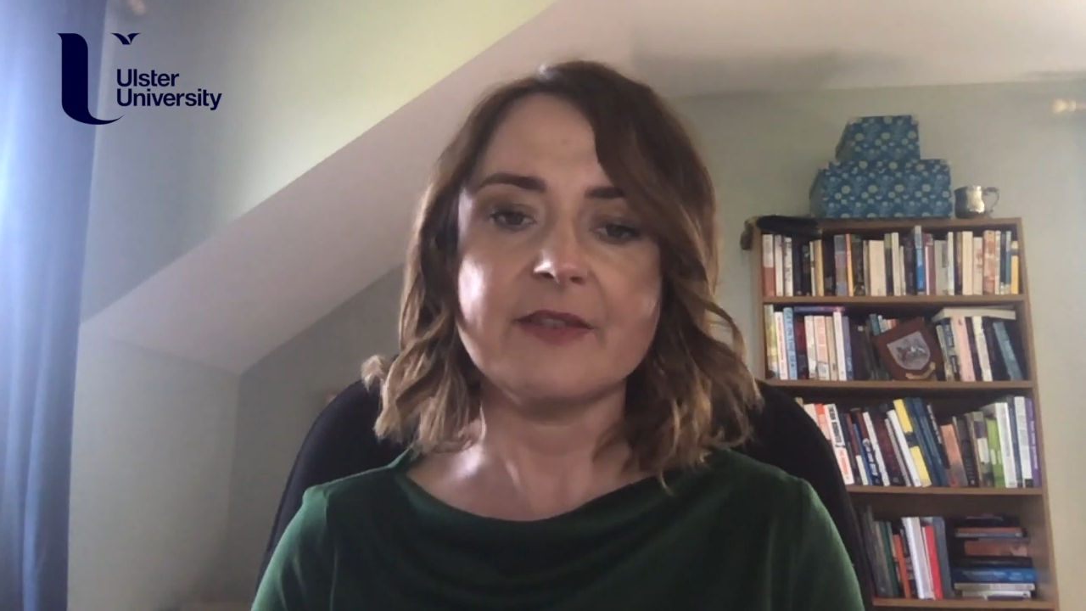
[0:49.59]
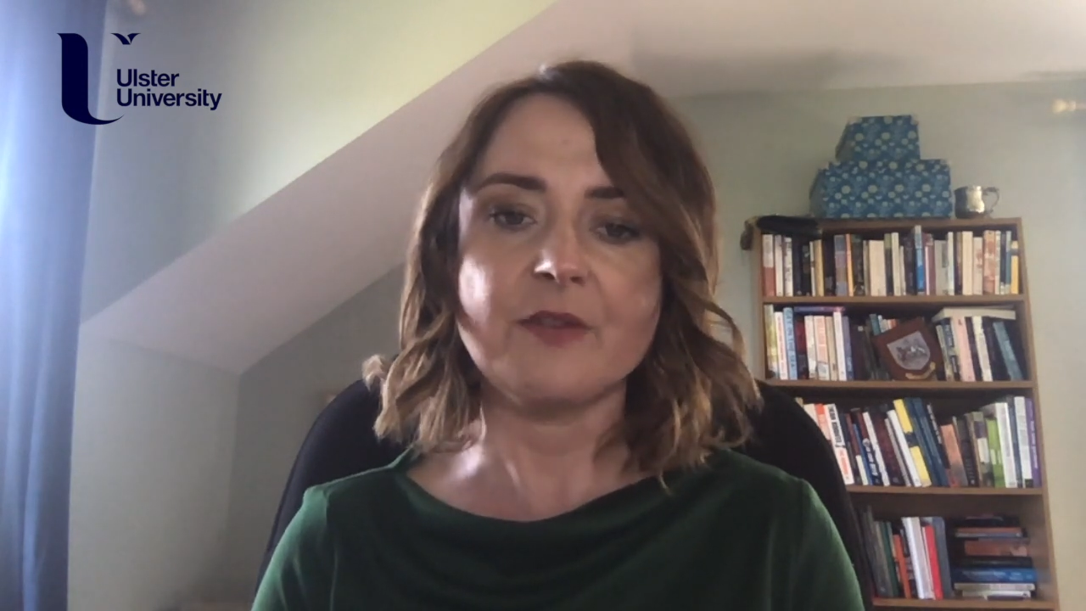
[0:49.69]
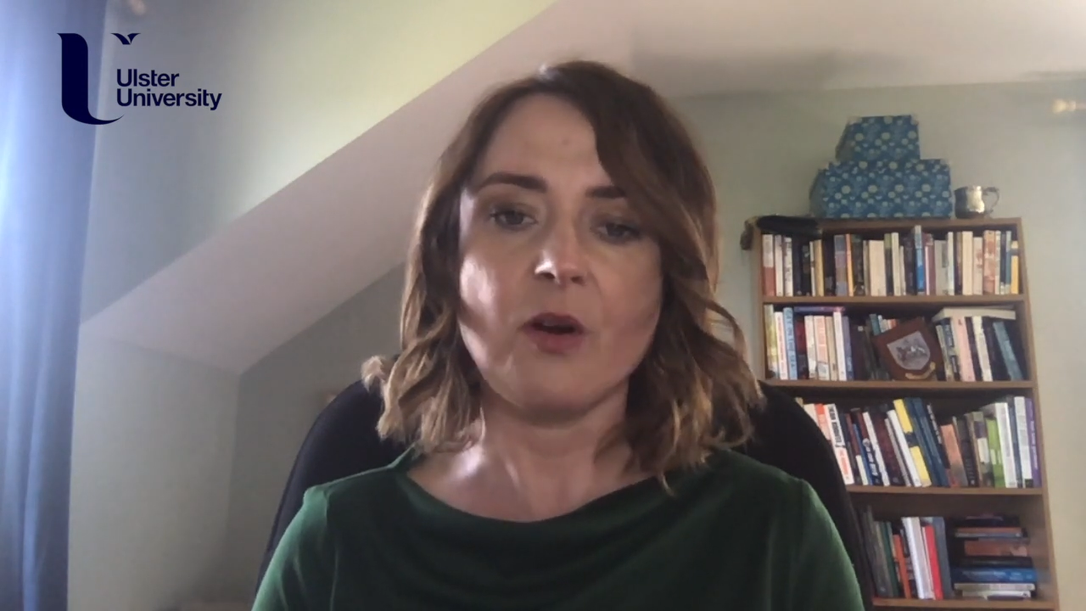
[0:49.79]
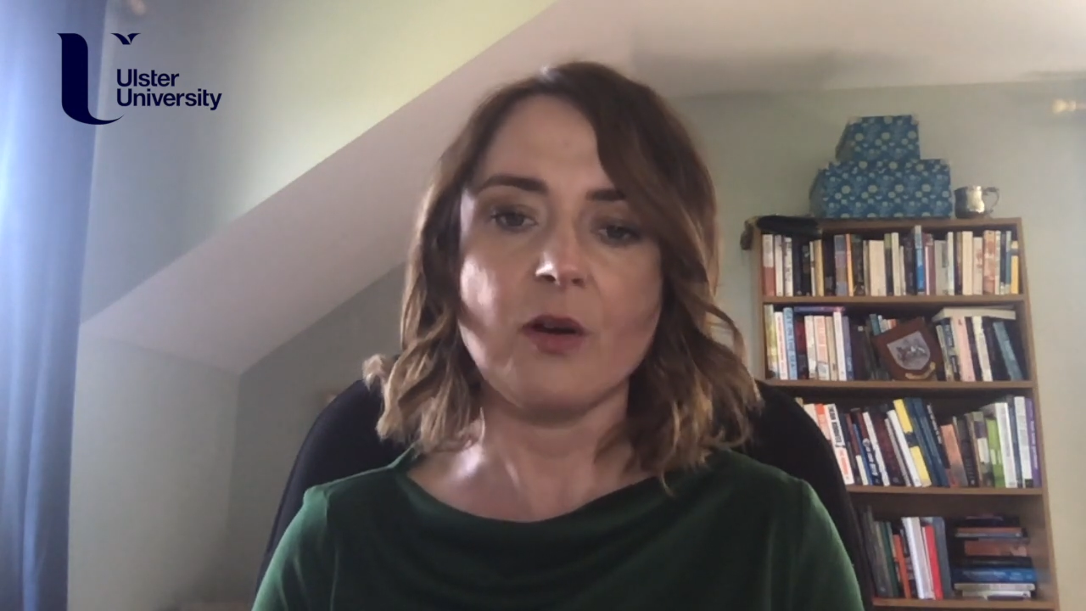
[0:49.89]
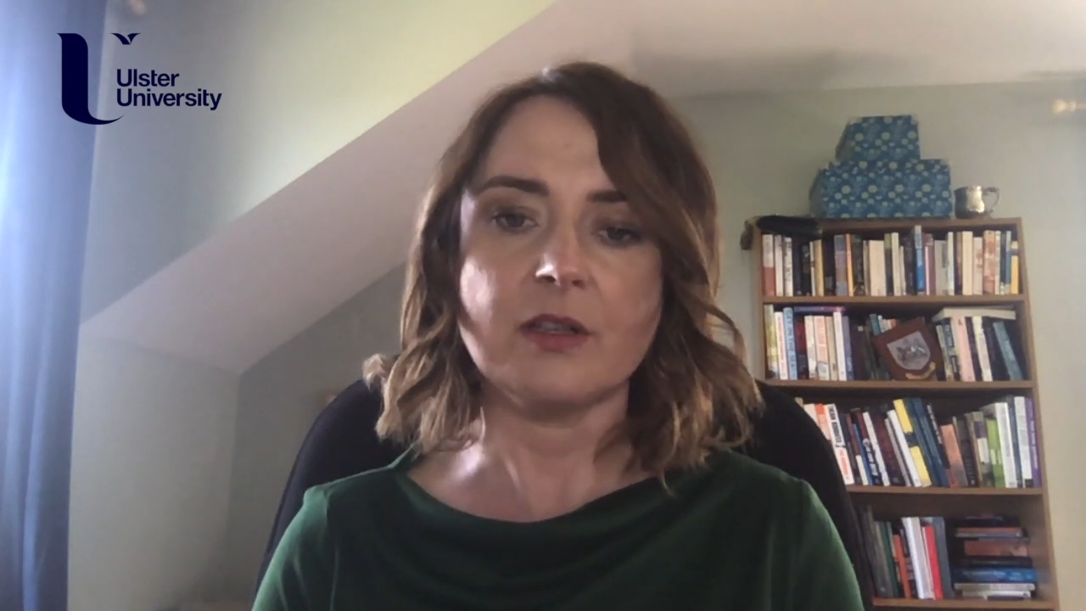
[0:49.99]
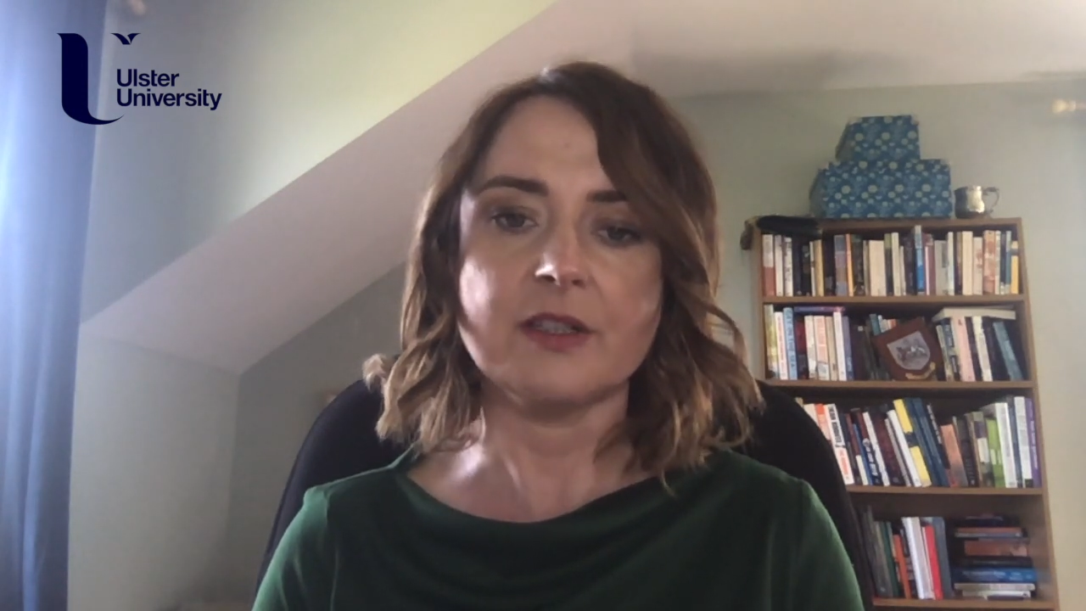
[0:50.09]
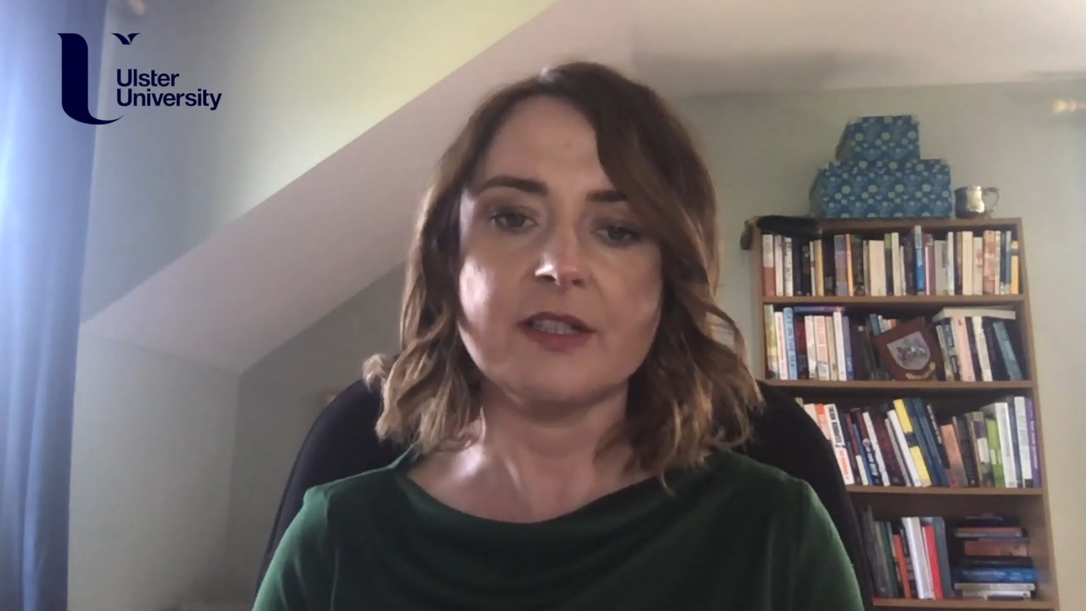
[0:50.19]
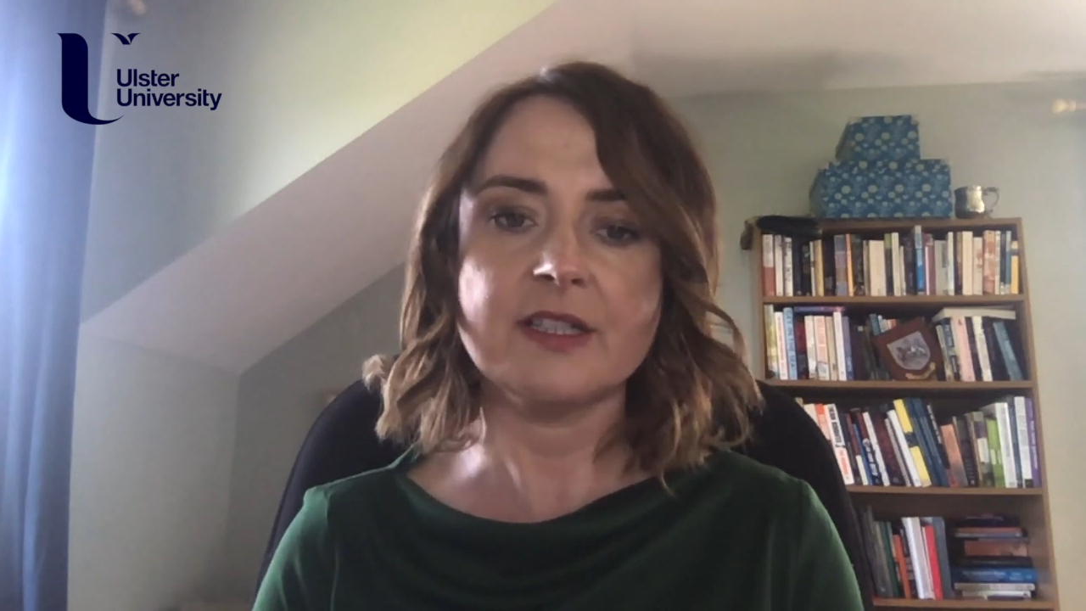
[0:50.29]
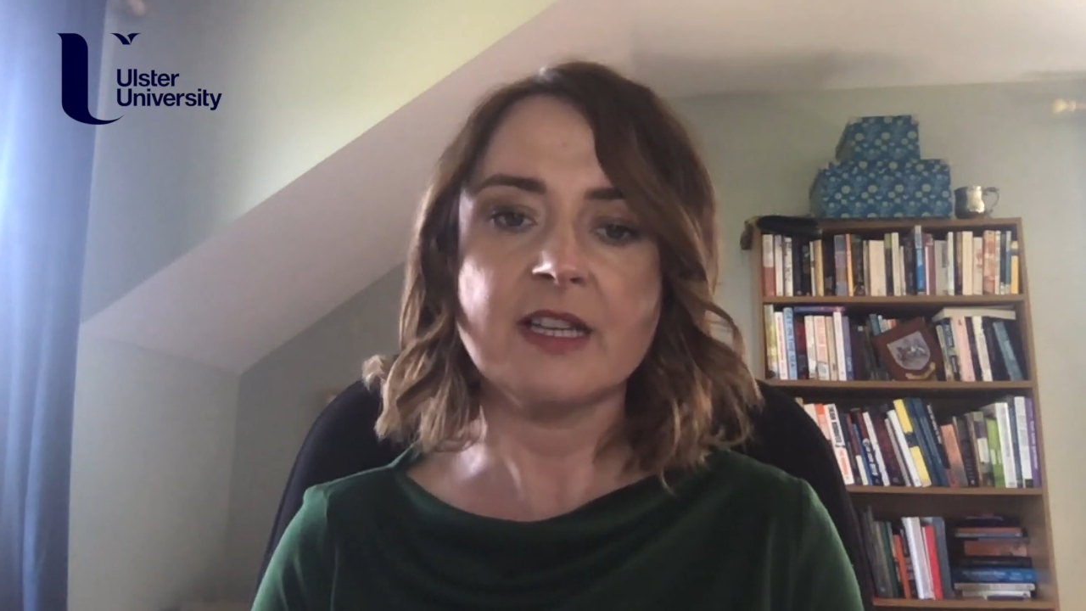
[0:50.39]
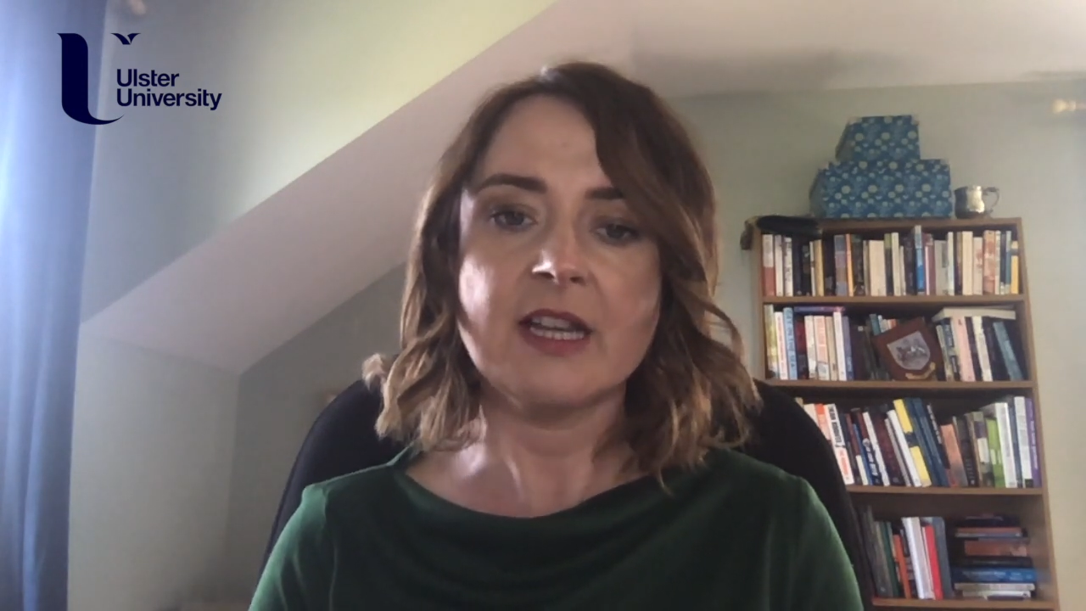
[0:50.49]
of
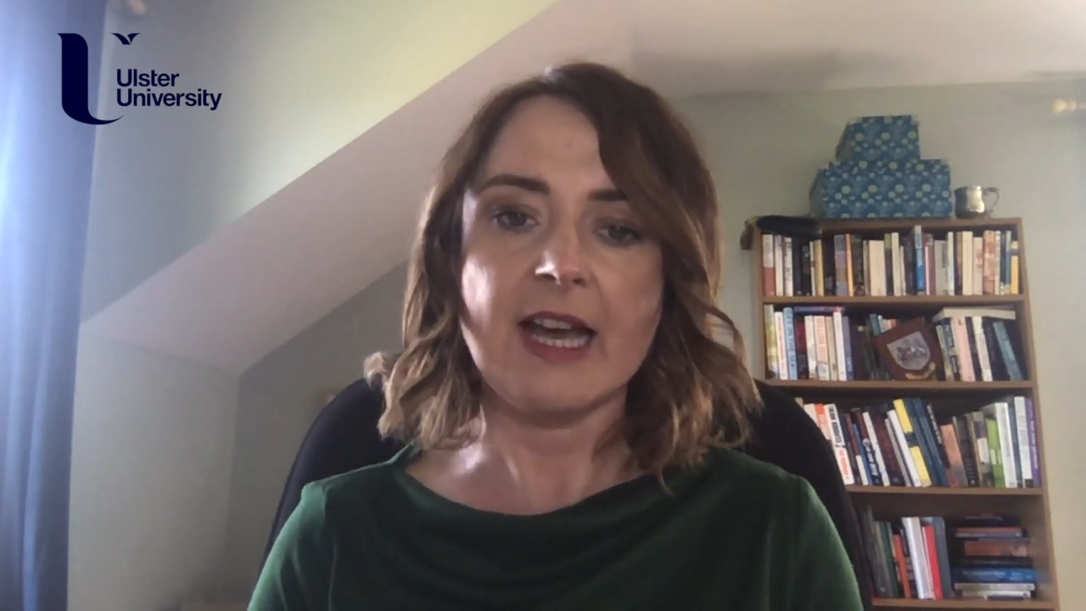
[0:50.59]
callers,